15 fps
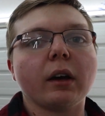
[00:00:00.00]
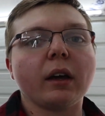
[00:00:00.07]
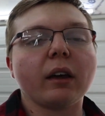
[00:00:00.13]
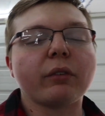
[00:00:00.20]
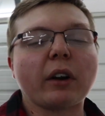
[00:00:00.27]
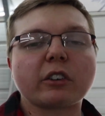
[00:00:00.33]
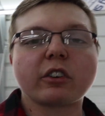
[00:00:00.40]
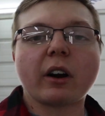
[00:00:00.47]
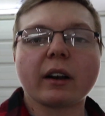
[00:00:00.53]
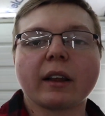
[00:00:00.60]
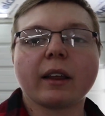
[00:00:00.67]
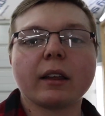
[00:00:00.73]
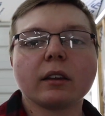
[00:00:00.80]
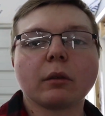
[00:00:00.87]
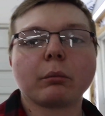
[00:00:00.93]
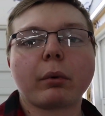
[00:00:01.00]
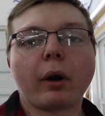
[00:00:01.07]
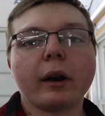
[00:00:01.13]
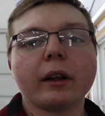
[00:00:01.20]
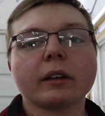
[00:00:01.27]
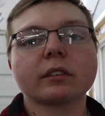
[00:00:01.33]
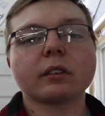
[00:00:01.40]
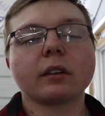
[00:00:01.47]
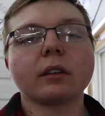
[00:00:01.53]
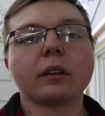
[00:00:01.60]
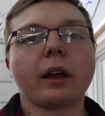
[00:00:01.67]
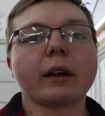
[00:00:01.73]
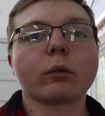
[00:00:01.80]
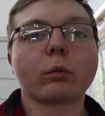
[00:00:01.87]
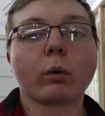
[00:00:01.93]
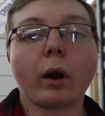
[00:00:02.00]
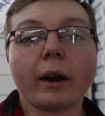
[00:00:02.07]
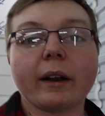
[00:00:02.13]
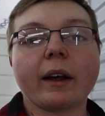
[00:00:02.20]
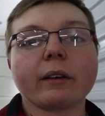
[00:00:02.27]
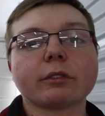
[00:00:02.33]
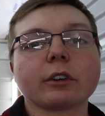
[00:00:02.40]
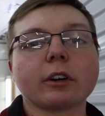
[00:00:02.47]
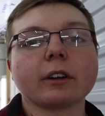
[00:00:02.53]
if I try to hit the brakes like right after